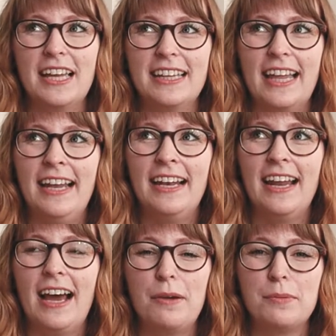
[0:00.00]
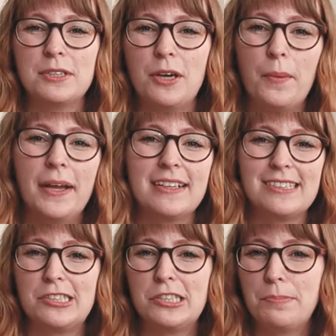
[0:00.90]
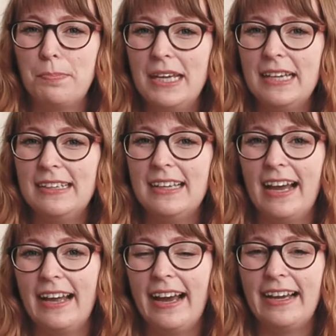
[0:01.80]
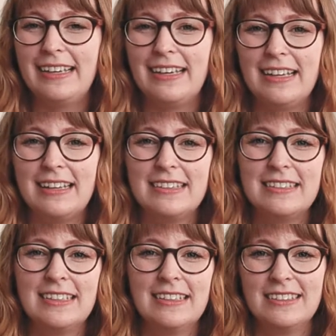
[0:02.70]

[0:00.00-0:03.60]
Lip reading: then I was going at such speed that I didn't